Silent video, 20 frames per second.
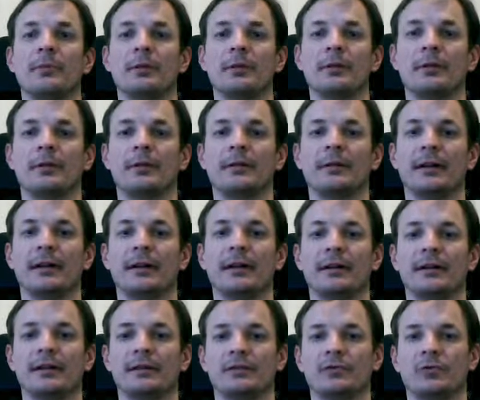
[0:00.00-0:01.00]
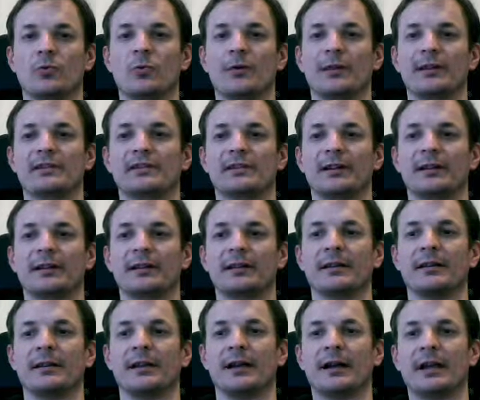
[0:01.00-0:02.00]
there is always like,
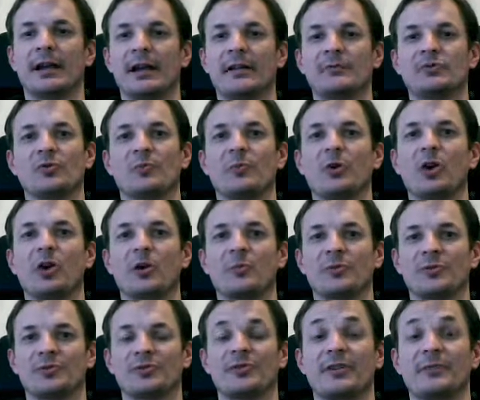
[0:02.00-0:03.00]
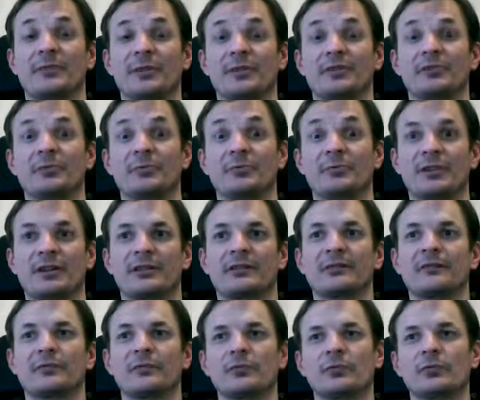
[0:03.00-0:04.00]
I have some arbitrary
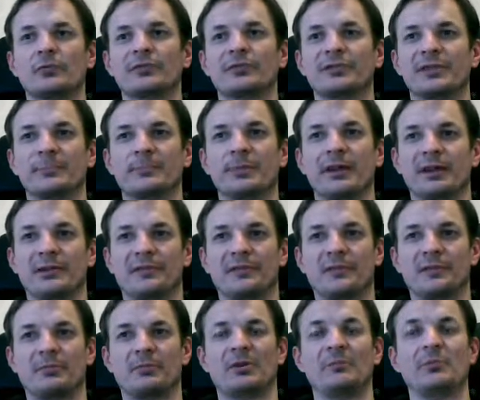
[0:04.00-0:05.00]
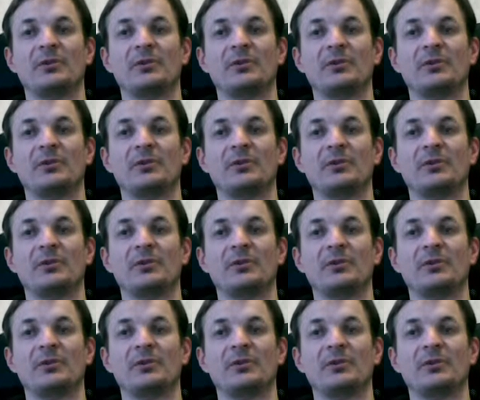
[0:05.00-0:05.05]
subjective rules that benefit me,